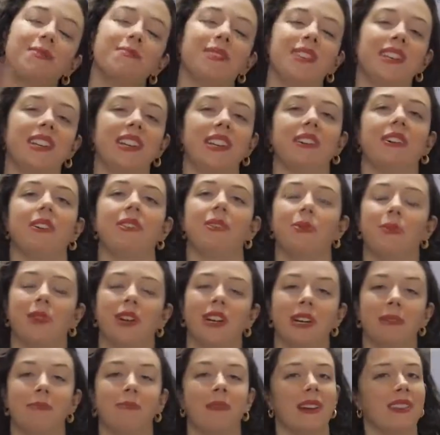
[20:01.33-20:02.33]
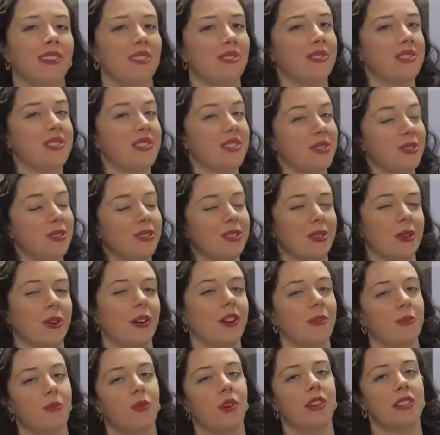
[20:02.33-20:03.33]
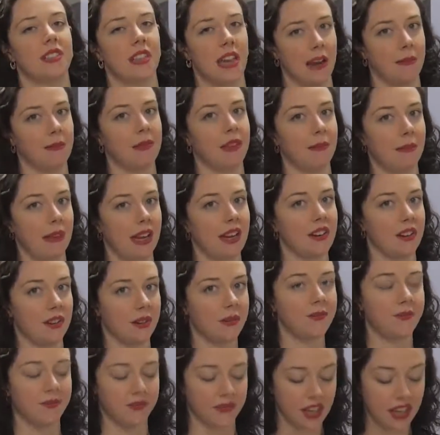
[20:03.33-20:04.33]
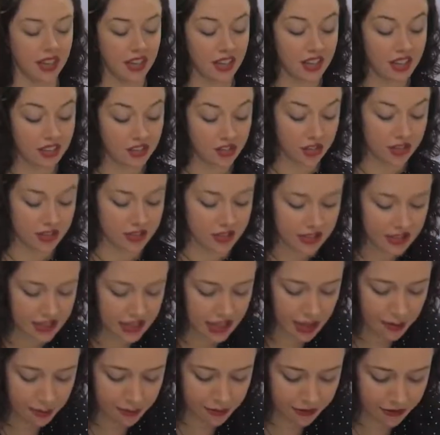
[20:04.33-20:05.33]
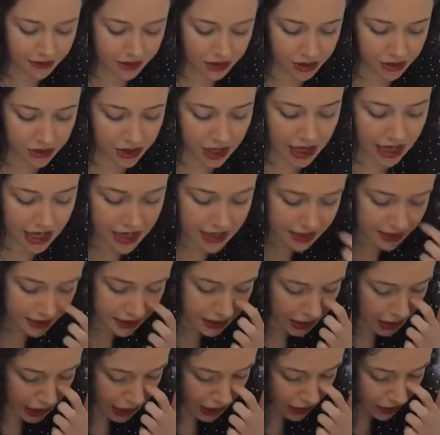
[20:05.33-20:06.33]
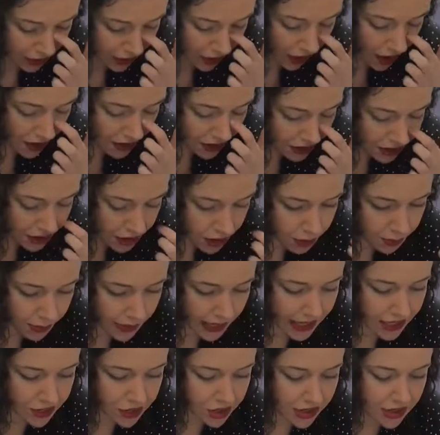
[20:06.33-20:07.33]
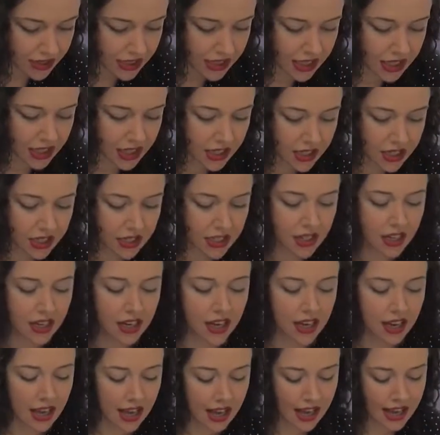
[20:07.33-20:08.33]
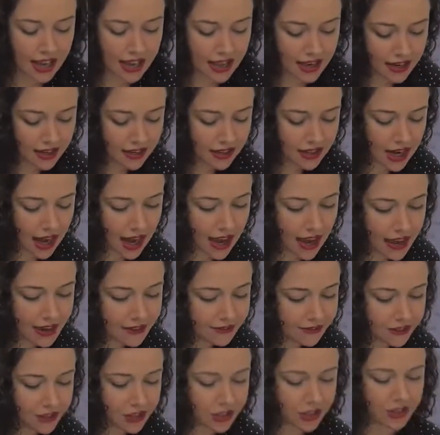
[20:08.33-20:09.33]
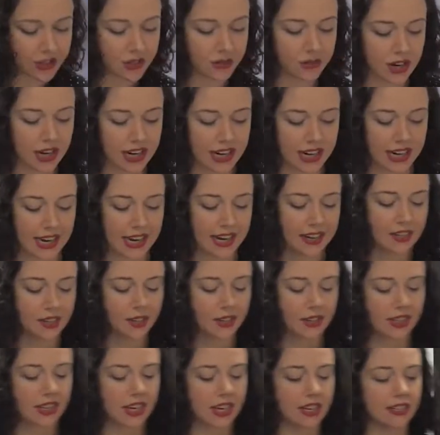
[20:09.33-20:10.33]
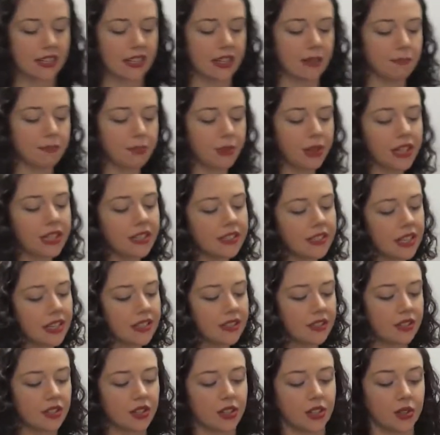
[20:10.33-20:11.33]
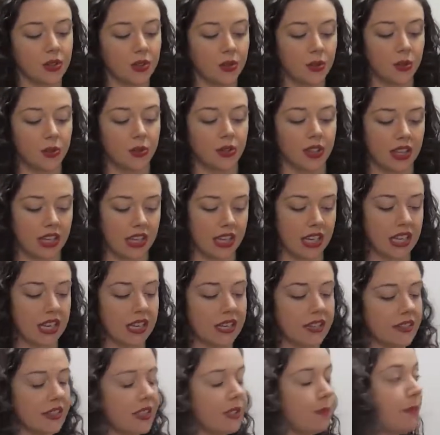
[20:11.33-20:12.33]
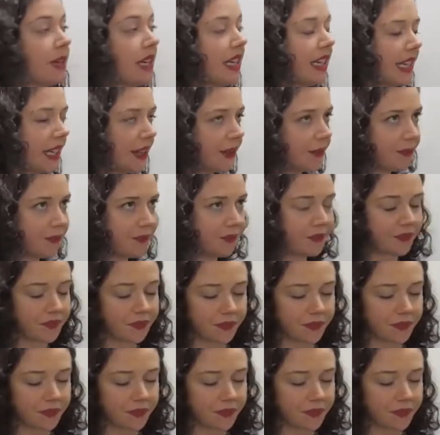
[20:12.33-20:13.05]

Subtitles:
completing all the work, but you can do so in a more timely manner. Just a tip for you guys. There are the 2 pages here, and after the writing exercise, it brings us to the speaking.